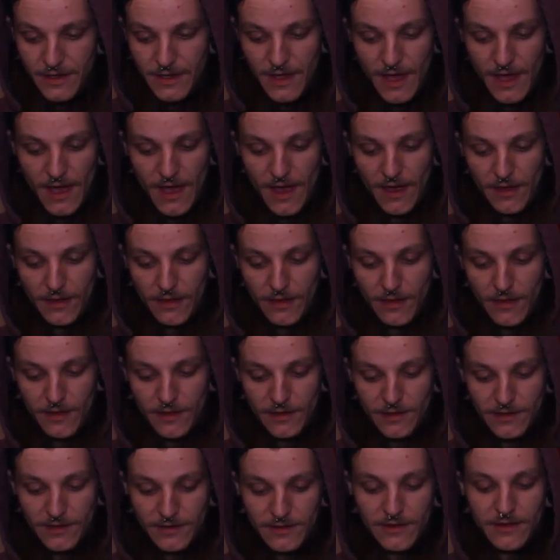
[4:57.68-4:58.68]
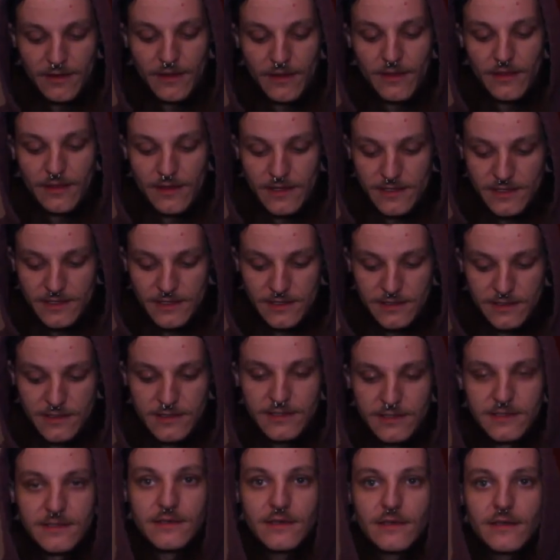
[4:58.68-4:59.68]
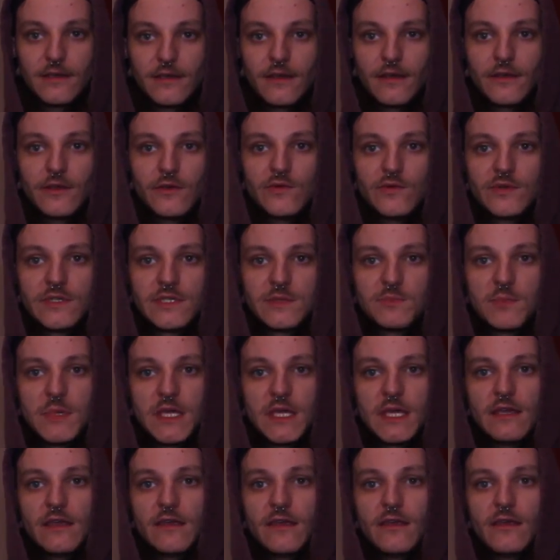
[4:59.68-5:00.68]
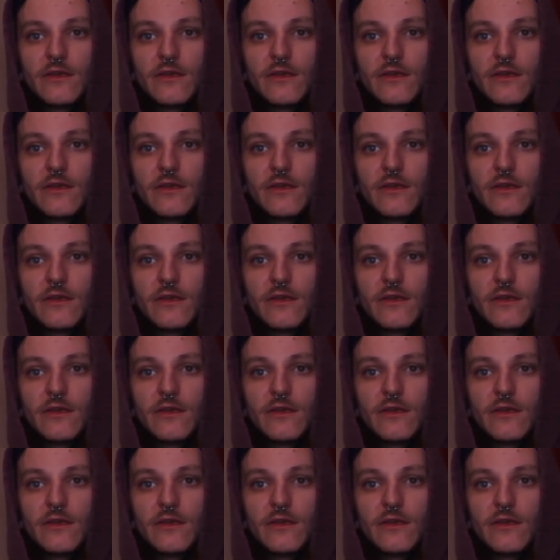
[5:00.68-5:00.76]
Yeah, like this is USB